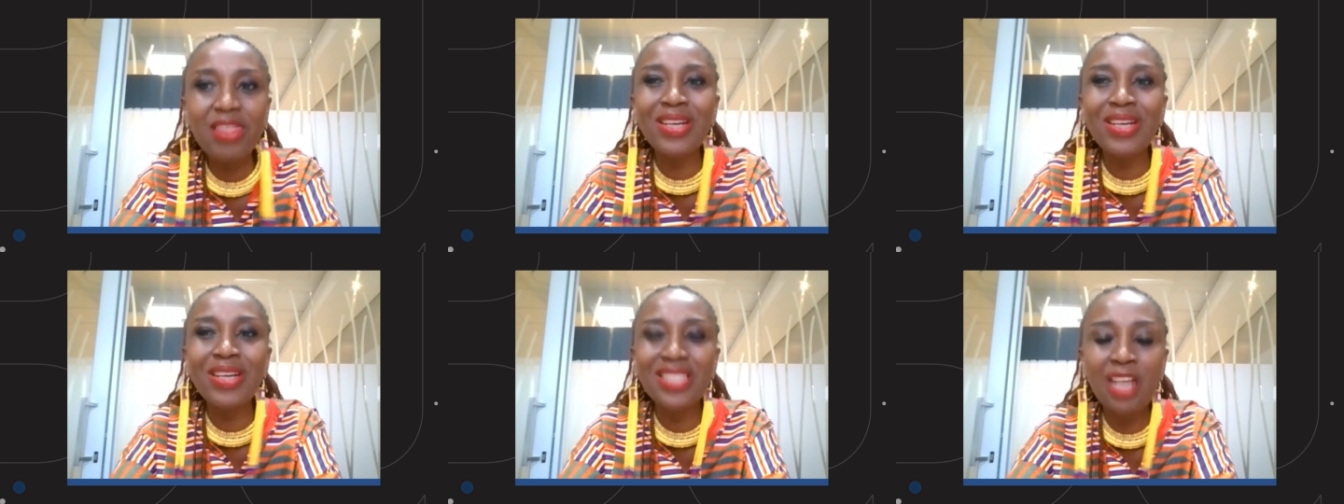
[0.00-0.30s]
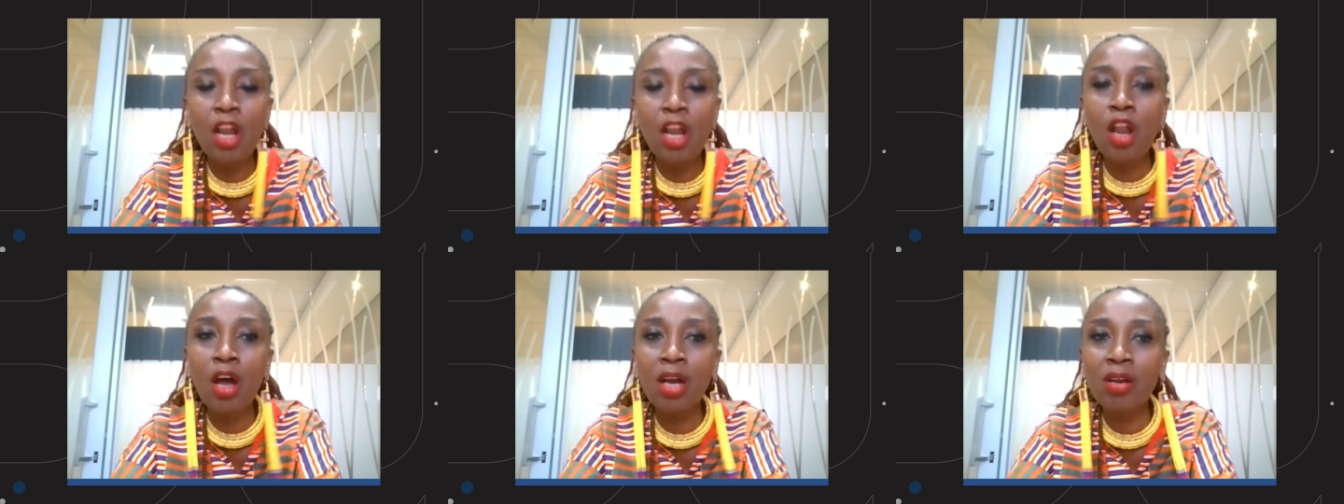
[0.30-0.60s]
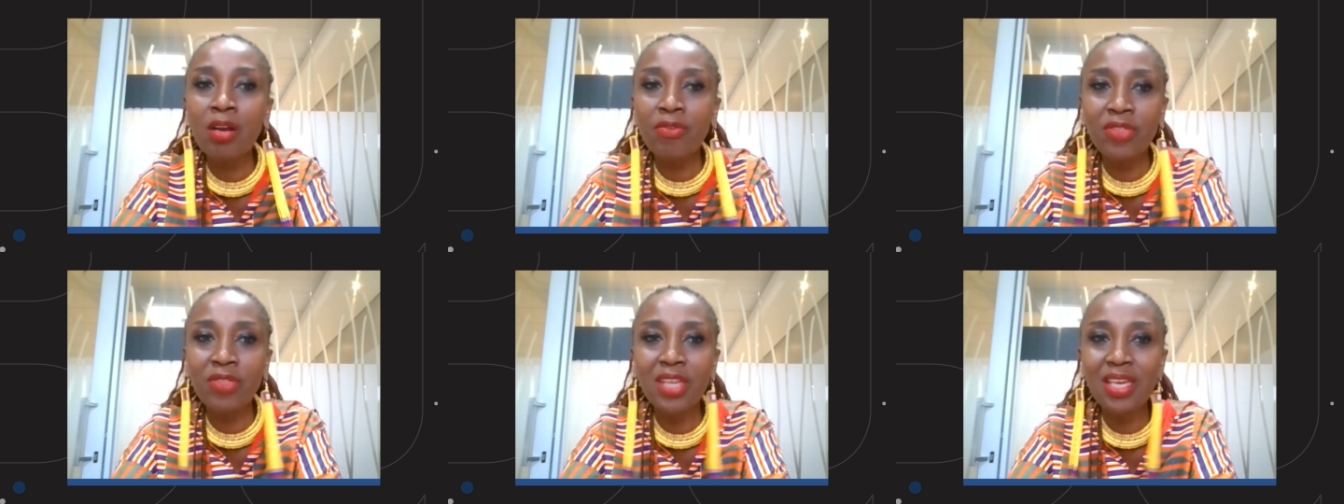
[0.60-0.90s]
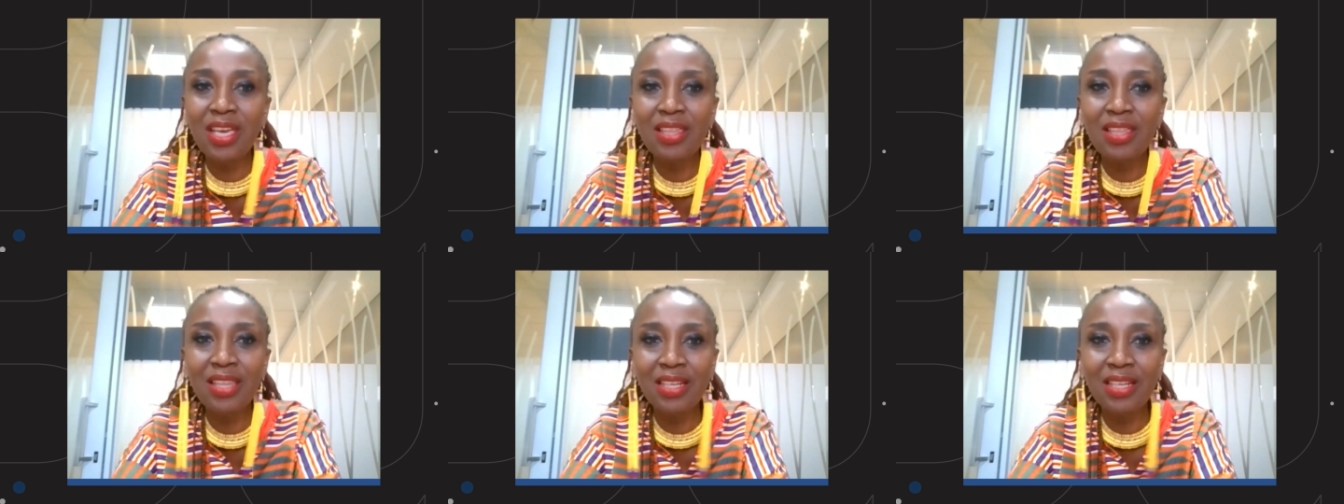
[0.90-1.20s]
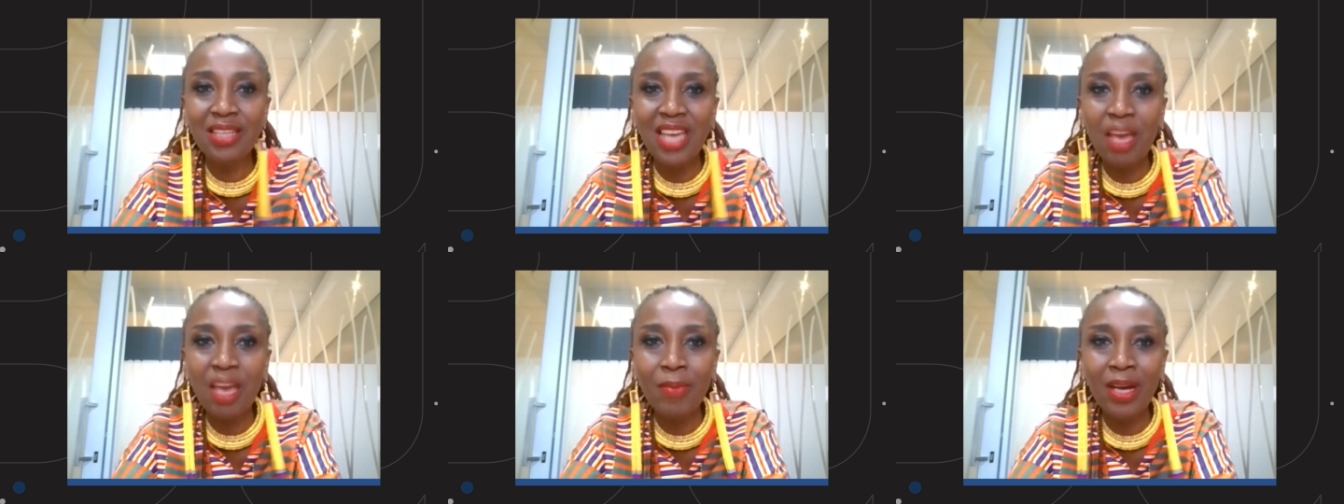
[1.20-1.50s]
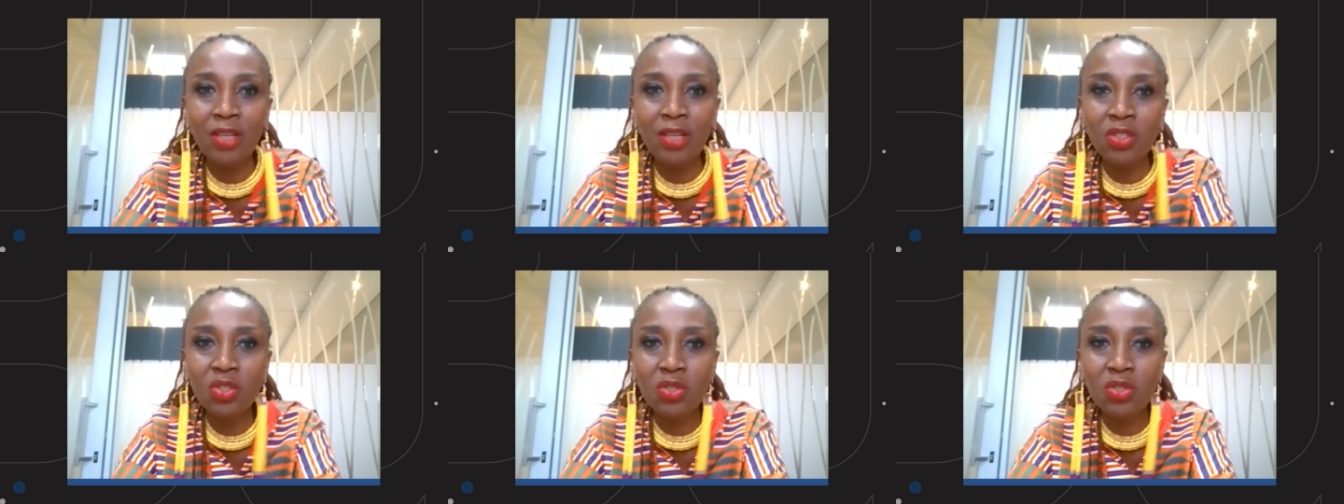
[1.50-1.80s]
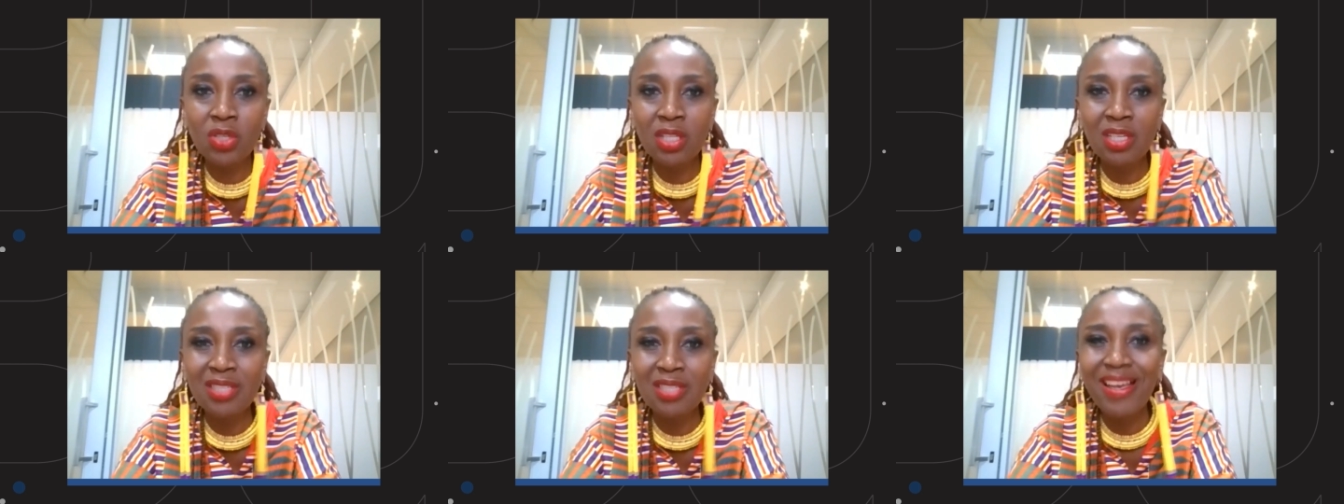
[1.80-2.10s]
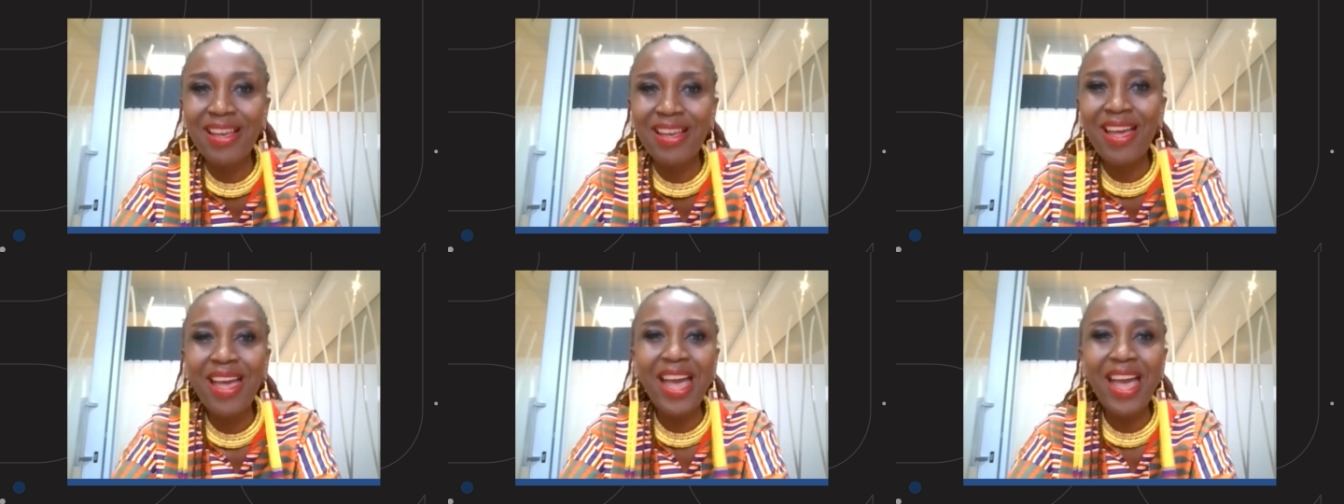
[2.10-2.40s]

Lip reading: There was a lot of thinking that came onto this.